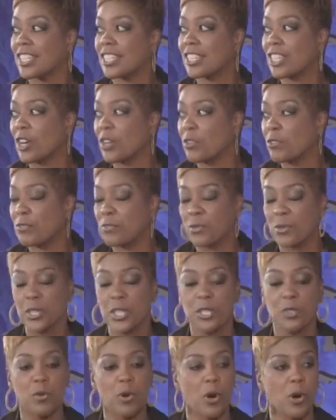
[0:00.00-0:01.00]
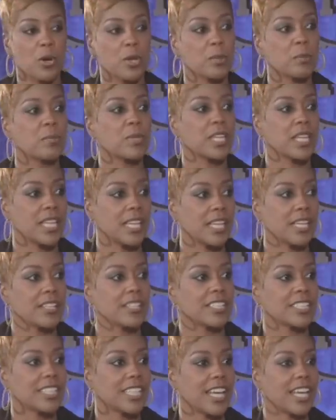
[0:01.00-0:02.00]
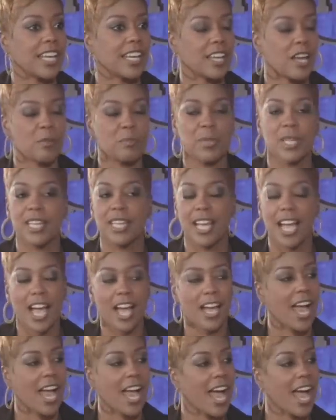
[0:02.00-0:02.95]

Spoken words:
And so for you all to be here today, I mean,